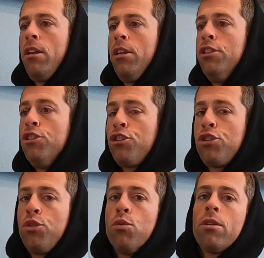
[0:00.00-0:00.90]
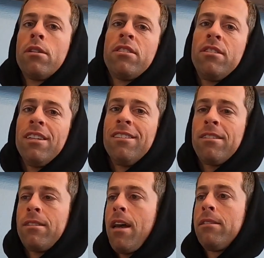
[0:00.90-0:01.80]
ensure
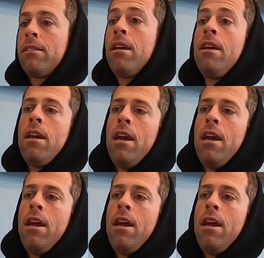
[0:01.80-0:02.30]
success.